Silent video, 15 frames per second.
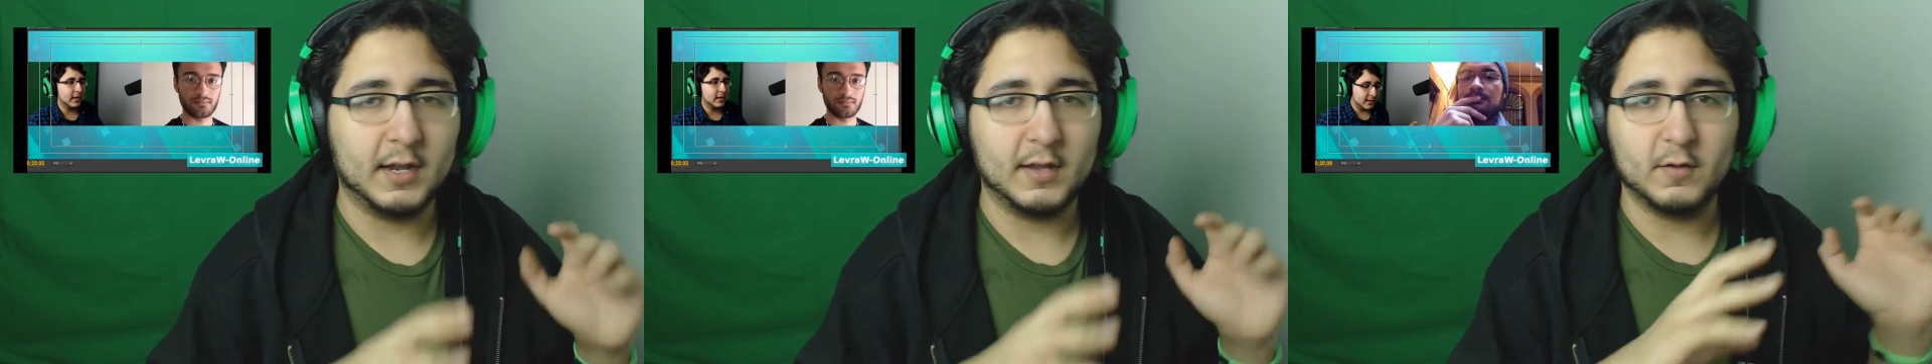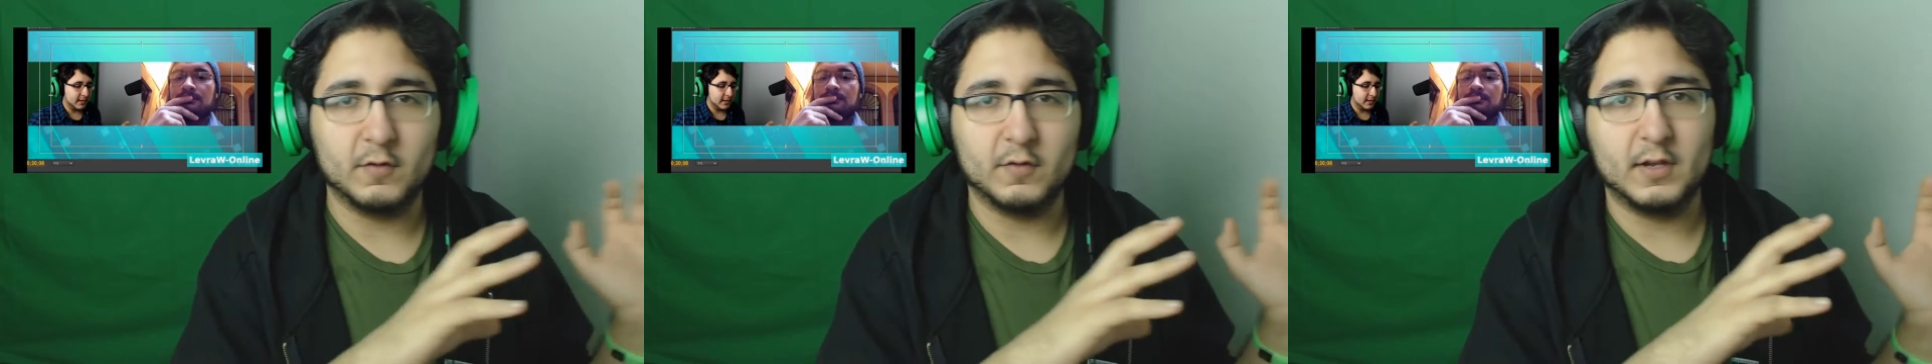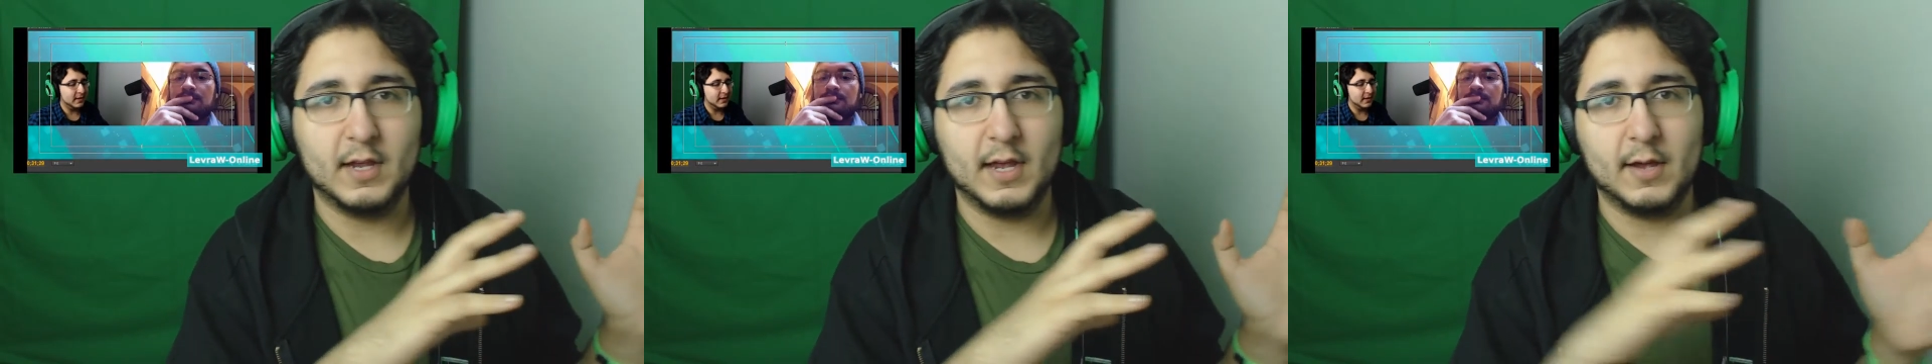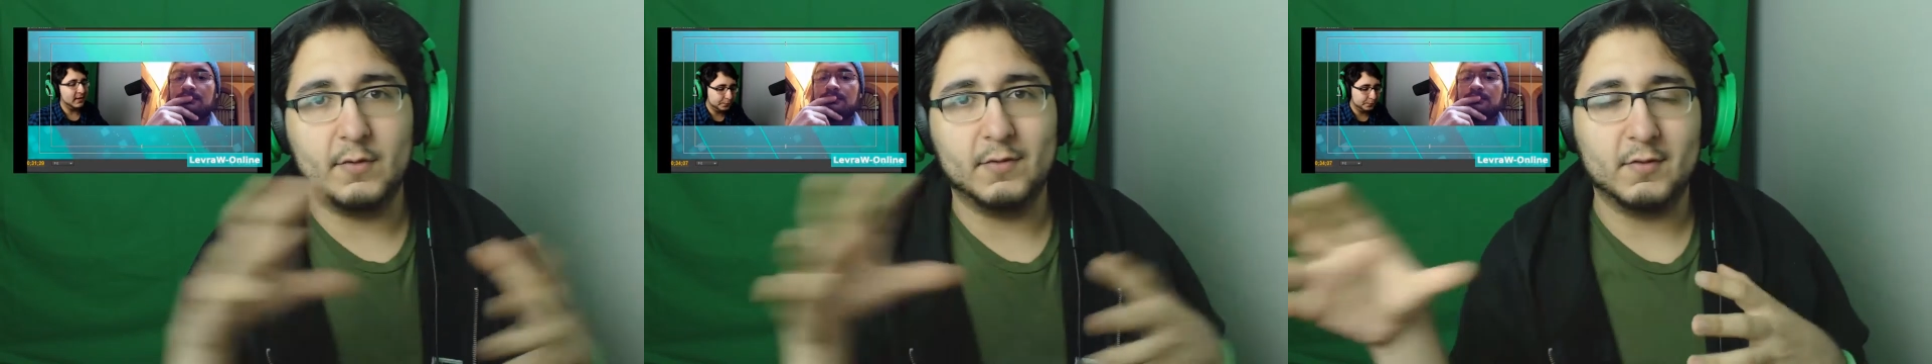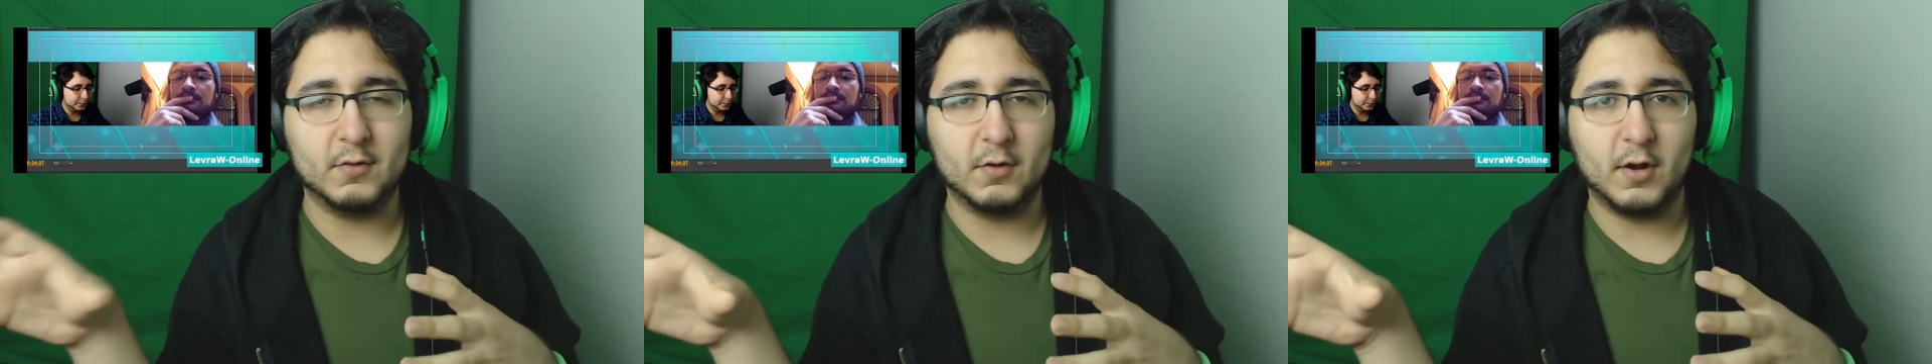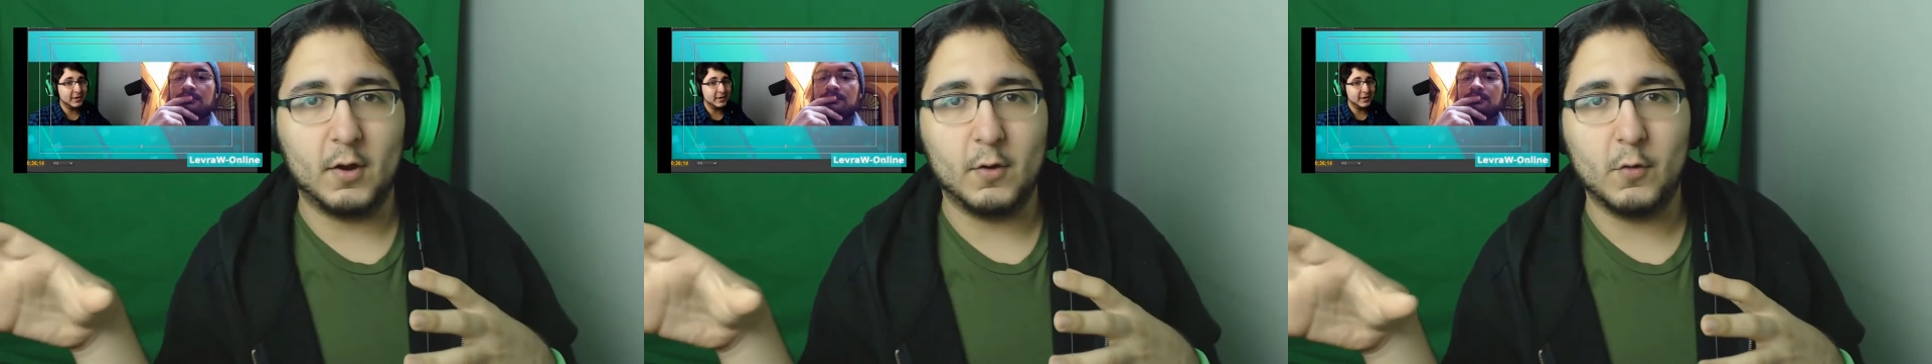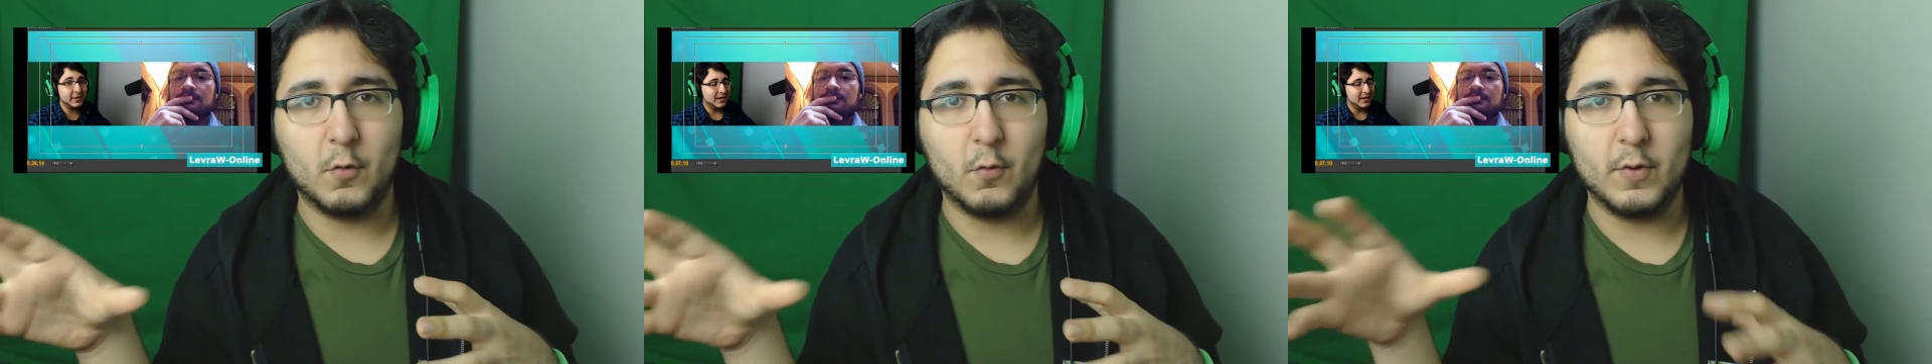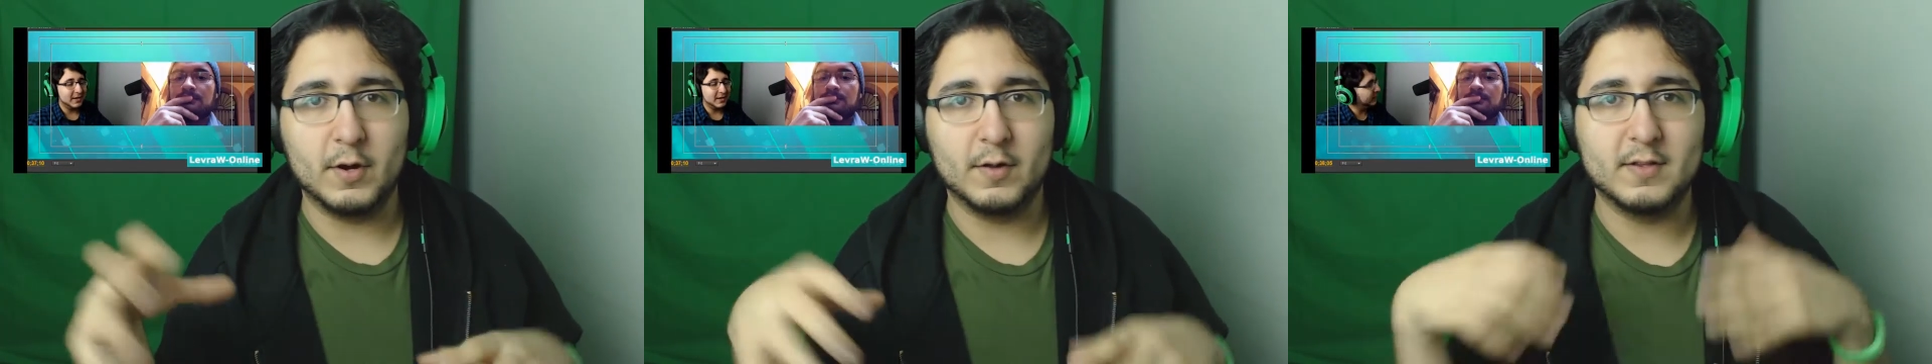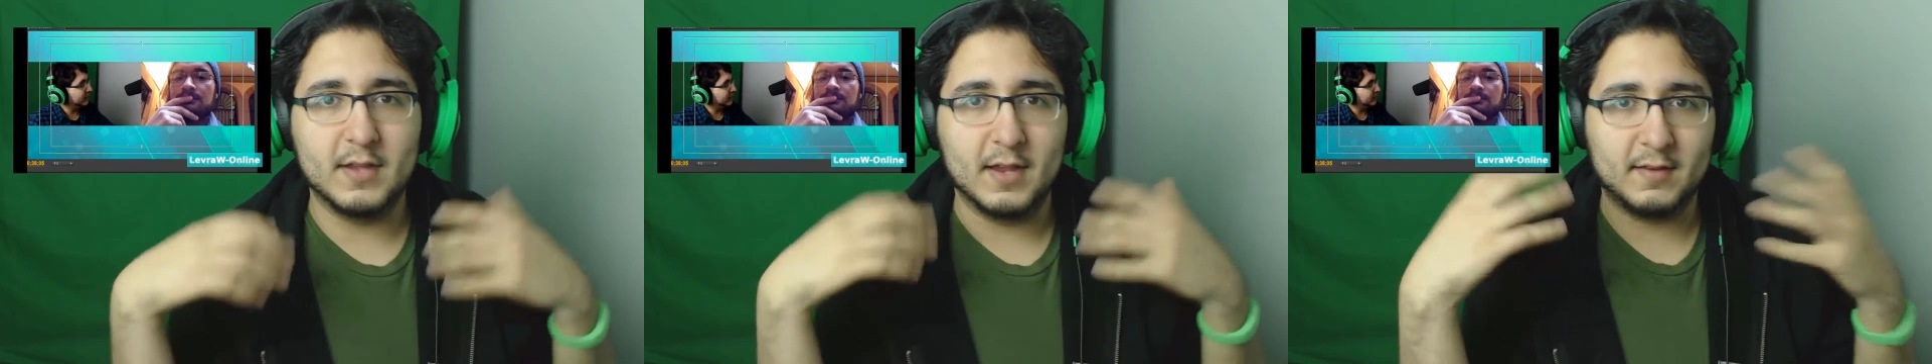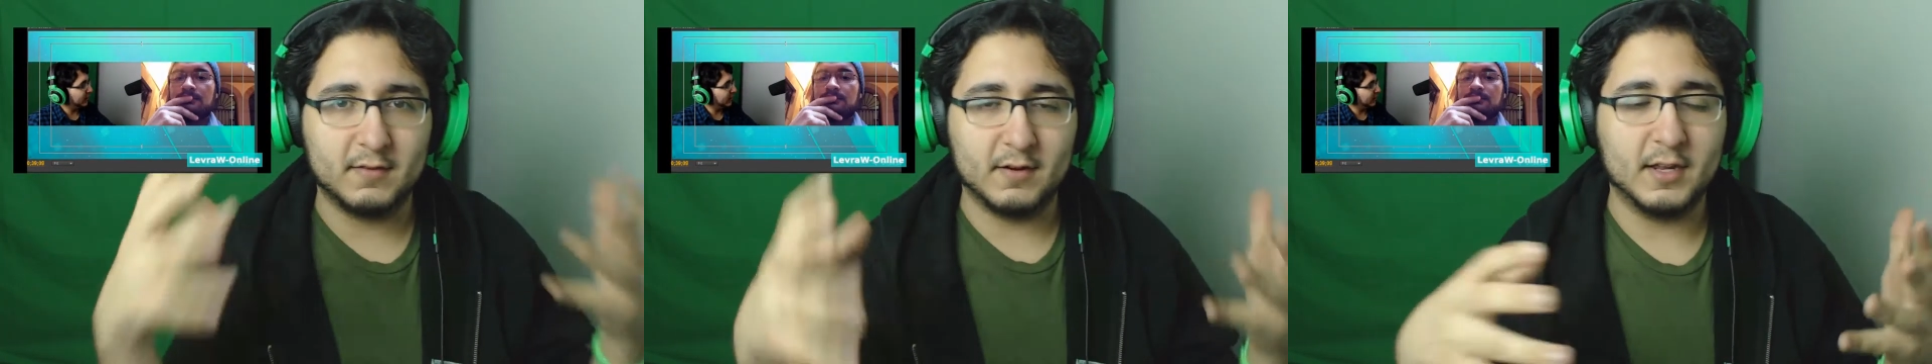I get to see how it's gonna look without
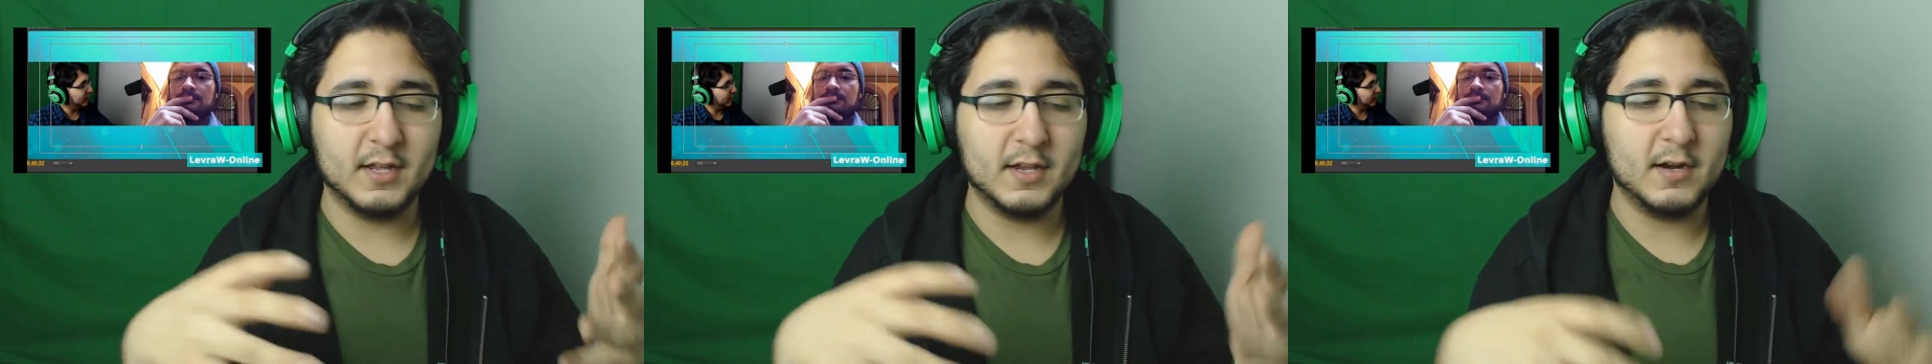the extra